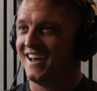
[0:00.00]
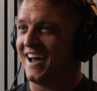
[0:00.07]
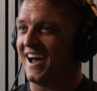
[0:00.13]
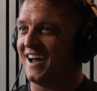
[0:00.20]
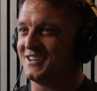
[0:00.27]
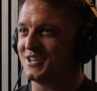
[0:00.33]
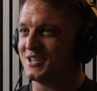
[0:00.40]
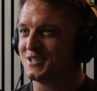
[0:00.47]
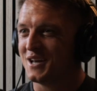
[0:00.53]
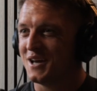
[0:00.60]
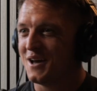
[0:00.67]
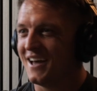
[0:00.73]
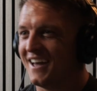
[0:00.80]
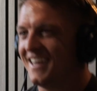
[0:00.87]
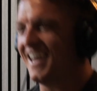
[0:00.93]
And just,
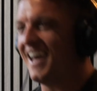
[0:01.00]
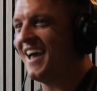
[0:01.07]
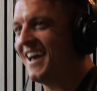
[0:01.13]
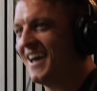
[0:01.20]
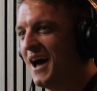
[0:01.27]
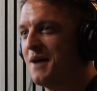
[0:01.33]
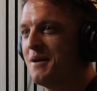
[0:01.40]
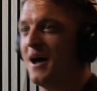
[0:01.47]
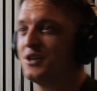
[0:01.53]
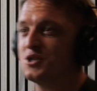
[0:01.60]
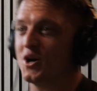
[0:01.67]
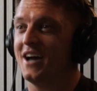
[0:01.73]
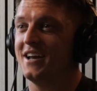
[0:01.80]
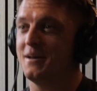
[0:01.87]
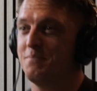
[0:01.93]
I'm
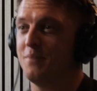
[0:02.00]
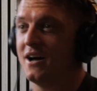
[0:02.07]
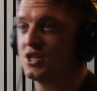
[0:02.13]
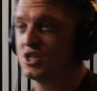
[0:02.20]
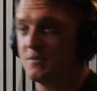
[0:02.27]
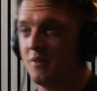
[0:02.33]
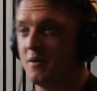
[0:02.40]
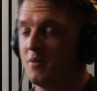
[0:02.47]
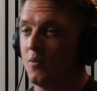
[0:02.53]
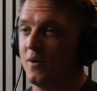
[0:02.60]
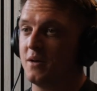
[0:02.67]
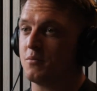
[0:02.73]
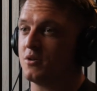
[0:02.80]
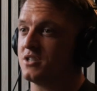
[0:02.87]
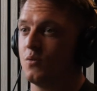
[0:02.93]
trying to punch above my
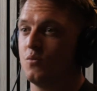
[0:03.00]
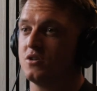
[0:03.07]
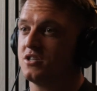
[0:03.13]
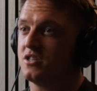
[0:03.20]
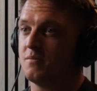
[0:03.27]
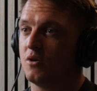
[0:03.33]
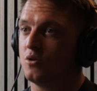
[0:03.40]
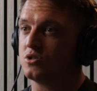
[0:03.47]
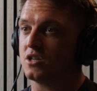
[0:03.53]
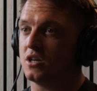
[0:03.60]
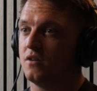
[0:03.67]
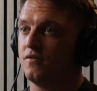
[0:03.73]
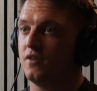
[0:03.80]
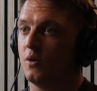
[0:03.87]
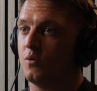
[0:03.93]
weight because I wasn't the most
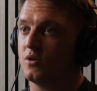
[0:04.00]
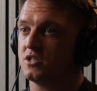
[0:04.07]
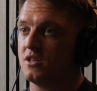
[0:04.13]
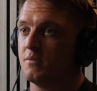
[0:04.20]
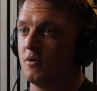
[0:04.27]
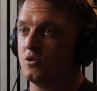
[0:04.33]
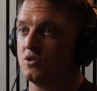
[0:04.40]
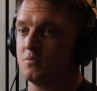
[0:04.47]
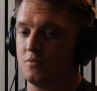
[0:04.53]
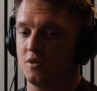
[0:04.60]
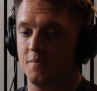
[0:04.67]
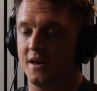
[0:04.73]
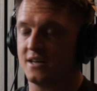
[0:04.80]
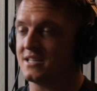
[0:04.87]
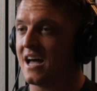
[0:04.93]
skillful. I wasn't the
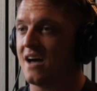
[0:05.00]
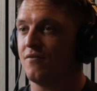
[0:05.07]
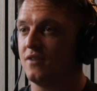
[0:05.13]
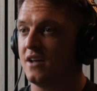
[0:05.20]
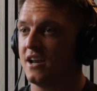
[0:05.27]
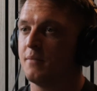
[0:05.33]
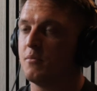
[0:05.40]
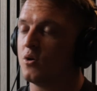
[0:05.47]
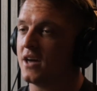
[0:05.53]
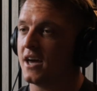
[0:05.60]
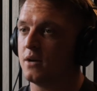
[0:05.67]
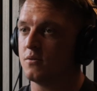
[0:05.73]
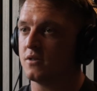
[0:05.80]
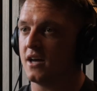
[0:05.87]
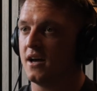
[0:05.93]
best athlete, and I'm
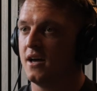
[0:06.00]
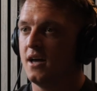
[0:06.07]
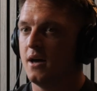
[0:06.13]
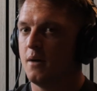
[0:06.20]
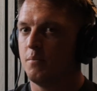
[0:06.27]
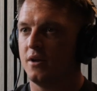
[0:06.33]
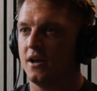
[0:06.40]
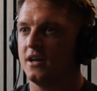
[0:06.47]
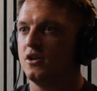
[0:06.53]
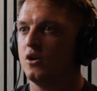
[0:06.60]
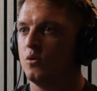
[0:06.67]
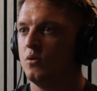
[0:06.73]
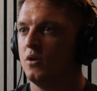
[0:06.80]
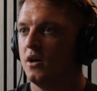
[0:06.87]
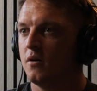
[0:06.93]
okay with that. But I
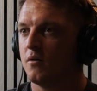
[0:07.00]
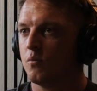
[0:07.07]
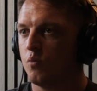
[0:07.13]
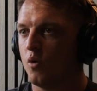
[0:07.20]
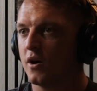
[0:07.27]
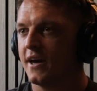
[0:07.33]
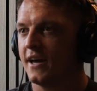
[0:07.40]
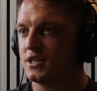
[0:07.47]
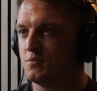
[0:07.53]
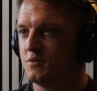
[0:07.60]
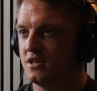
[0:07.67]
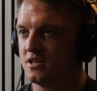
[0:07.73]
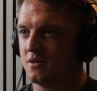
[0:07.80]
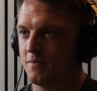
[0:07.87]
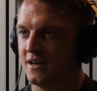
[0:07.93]
know what gets
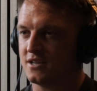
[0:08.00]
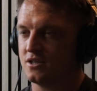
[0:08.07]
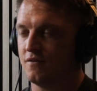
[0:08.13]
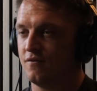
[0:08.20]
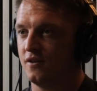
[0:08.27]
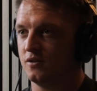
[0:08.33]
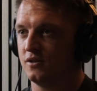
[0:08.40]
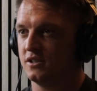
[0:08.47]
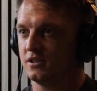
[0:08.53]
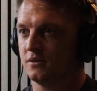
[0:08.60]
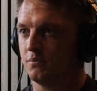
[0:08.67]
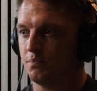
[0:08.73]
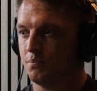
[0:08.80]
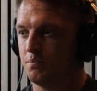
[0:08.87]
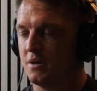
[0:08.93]
me the best in the field is
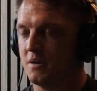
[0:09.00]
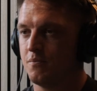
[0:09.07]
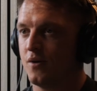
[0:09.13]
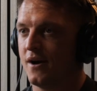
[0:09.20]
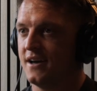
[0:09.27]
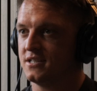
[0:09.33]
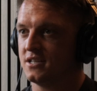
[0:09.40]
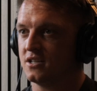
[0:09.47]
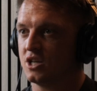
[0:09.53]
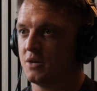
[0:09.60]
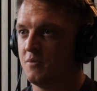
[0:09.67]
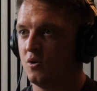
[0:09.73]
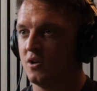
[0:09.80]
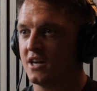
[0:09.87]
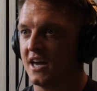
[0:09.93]
being present,
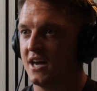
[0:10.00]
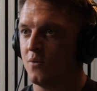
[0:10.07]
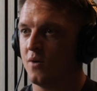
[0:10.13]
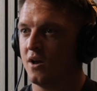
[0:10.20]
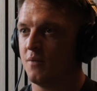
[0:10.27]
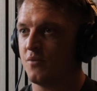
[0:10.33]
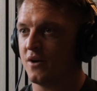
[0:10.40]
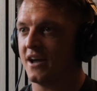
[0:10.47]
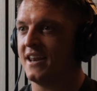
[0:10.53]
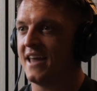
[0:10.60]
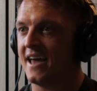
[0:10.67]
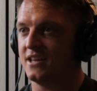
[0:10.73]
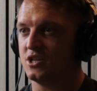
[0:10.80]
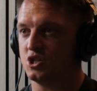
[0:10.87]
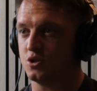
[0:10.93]
communicating well, and bringing
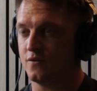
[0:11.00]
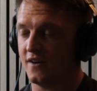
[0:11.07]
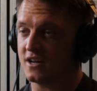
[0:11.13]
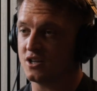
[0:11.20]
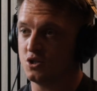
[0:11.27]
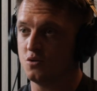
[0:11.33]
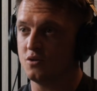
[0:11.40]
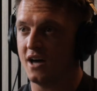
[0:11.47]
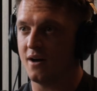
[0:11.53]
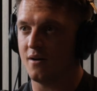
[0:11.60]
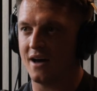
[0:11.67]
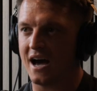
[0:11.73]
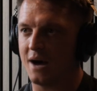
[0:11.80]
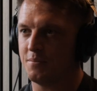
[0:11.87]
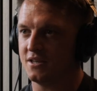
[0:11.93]
energy. So if I can do that,
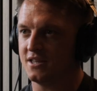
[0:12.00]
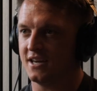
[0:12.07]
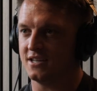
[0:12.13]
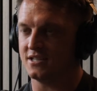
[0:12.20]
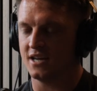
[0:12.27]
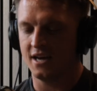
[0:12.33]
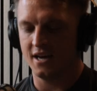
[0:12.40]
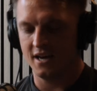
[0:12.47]
happy days.